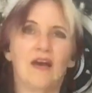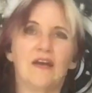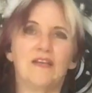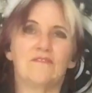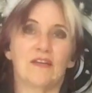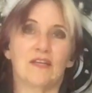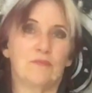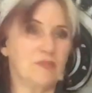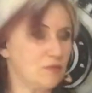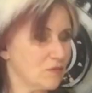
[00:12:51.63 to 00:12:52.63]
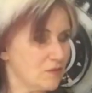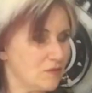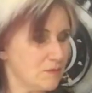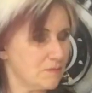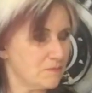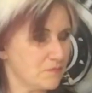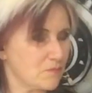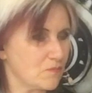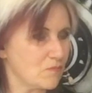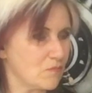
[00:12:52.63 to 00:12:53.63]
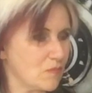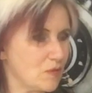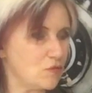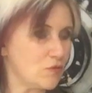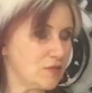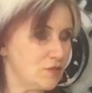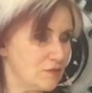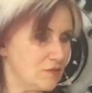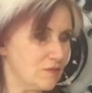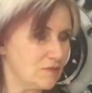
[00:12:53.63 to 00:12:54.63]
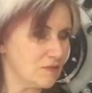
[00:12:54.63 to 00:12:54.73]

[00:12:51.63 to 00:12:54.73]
If I'm going to be doing some stretches,